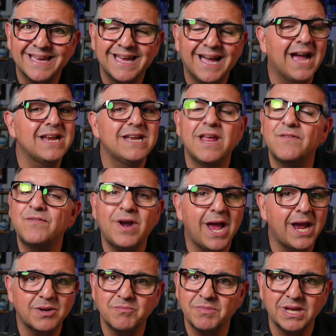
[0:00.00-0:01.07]
I never
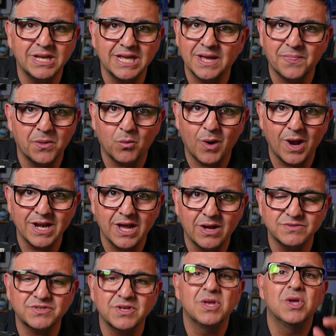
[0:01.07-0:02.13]
had a meeting at the White
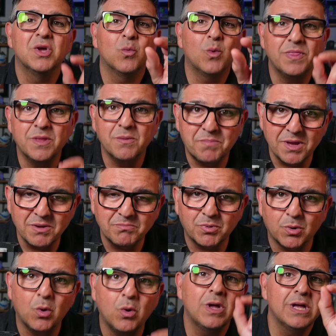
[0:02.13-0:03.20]
House when the pit
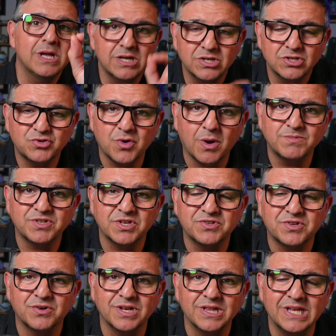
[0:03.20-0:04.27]
bull, Trump's
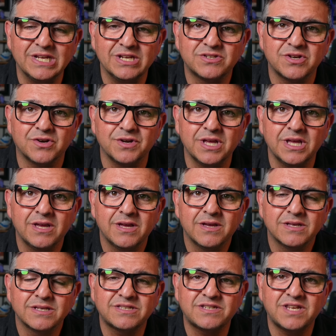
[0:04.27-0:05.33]
attorney, lead attorney,
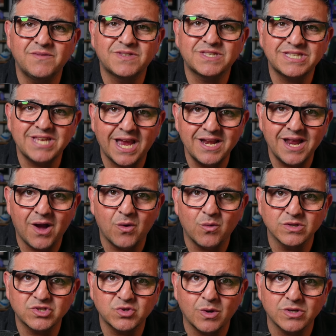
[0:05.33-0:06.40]
Steve Sadow,
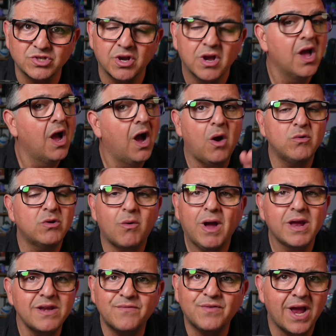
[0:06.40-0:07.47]
was questioning. Oh, no,
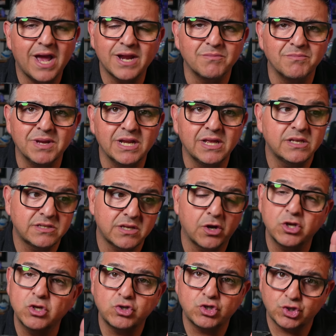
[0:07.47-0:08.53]
I never had a meeting. He said, are
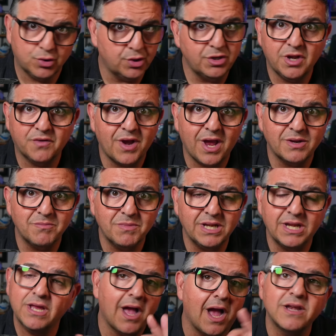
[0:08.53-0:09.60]
you sure you never had a
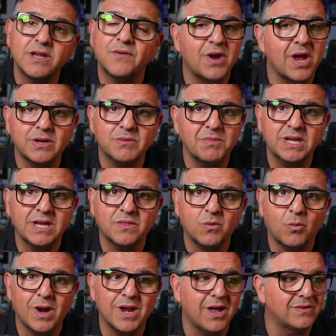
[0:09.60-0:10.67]
meeting? I never had a meeting at the
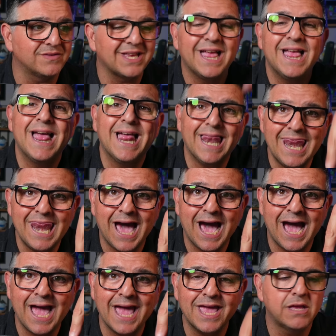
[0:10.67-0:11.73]
White House.
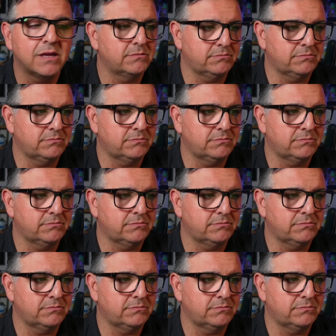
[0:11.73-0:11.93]
Lie.